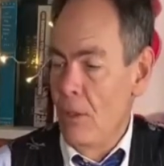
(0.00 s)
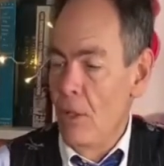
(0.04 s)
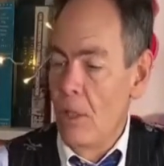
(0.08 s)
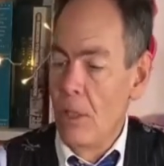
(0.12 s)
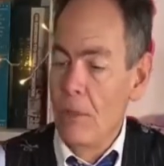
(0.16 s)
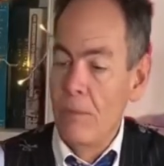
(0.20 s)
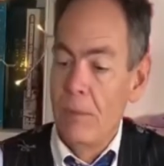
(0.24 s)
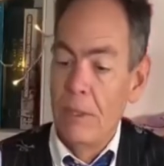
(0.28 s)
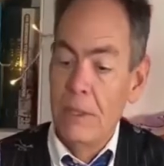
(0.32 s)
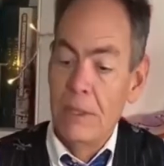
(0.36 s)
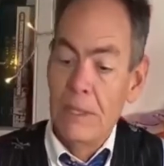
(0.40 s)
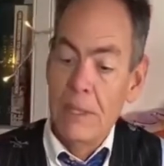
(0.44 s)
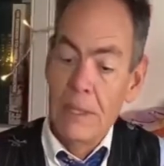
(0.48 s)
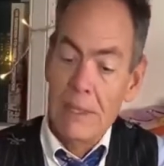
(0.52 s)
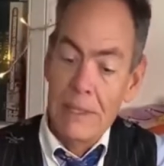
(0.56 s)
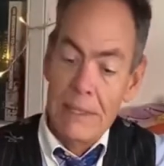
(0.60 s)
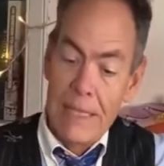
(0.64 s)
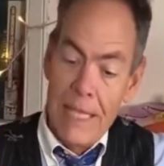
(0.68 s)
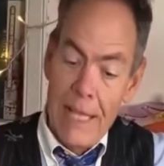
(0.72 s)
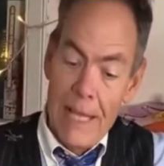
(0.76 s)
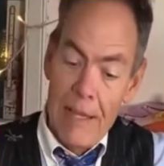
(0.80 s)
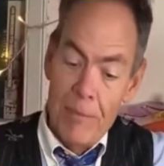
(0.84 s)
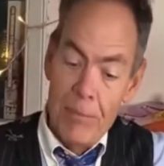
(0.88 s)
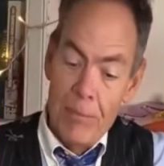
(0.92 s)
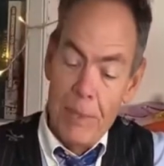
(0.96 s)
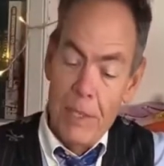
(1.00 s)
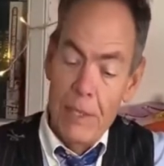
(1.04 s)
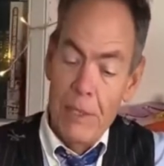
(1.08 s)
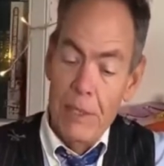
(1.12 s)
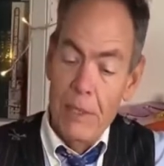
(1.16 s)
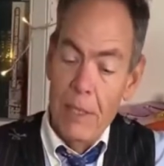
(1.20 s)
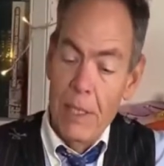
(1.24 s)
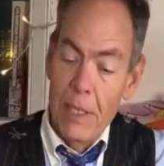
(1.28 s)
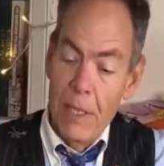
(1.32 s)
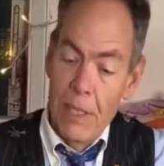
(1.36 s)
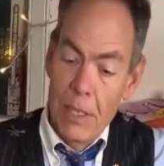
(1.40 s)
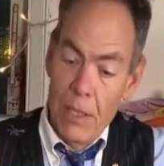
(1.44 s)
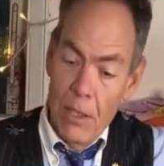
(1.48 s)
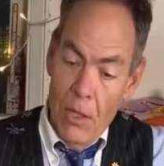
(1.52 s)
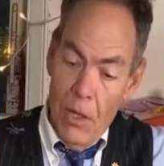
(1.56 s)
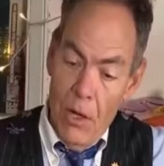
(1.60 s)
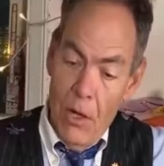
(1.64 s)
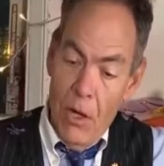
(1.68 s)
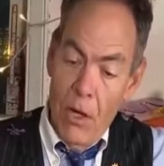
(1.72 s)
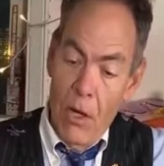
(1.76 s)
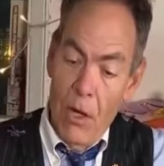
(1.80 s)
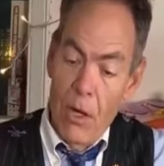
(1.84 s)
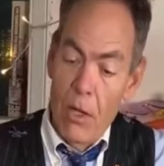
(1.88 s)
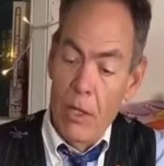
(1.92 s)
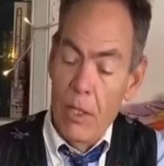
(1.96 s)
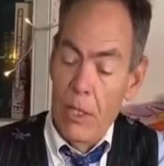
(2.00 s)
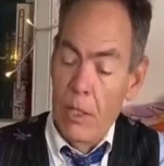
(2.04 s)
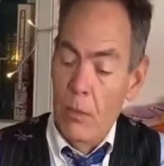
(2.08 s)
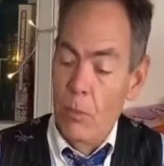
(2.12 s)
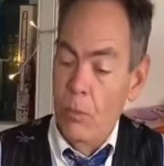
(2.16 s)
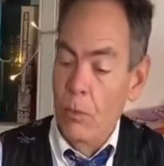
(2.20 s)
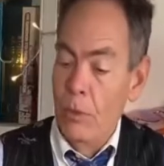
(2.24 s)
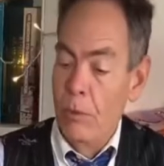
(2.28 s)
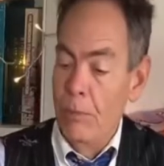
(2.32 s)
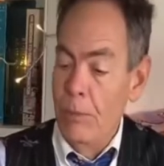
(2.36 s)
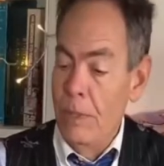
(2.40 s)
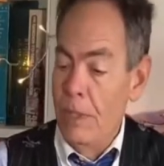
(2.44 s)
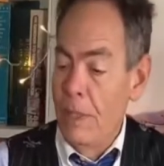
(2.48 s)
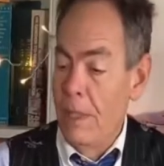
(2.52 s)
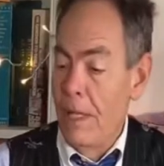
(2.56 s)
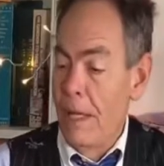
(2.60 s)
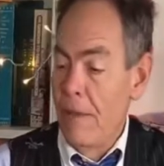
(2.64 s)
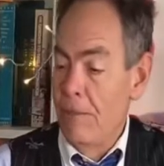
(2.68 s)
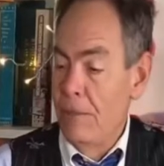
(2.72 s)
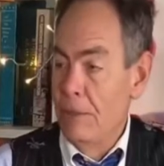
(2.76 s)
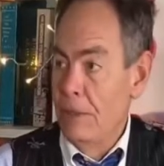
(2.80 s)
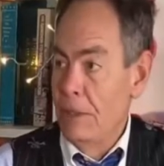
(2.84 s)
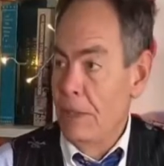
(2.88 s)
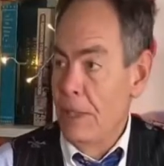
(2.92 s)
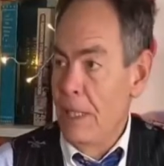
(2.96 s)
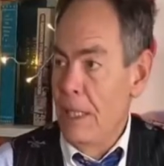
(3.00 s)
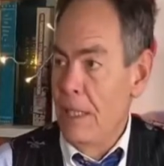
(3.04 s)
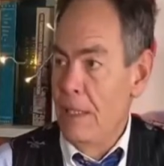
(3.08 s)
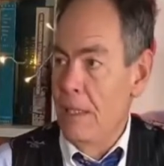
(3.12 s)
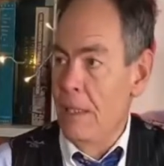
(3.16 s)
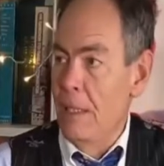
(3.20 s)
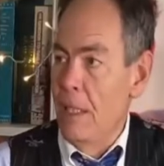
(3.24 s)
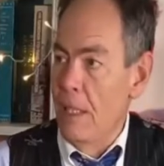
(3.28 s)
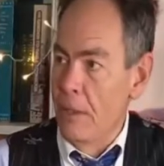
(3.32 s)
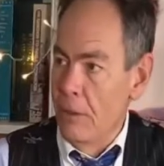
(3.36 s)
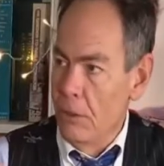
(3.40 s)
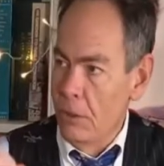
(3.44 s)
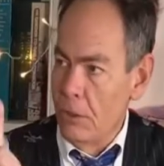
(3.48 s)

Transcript: All these things have been, are, and will be confiscated.